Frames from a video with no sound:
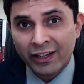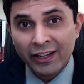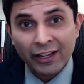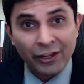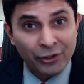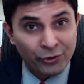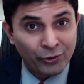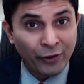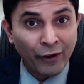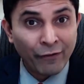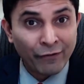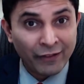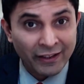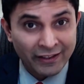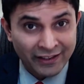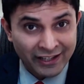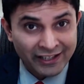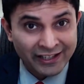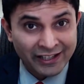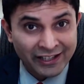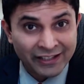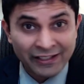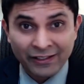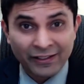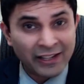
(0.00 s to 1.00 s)
So
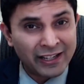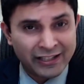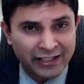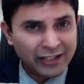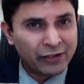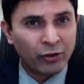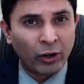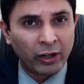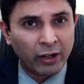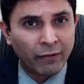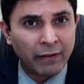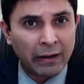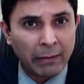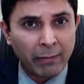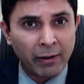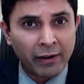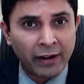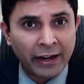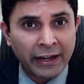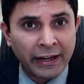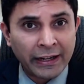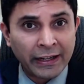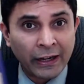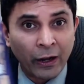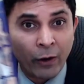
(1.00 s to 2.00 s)
this is not available
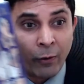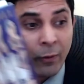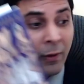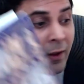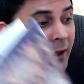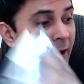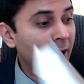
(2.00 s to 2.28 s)
right now.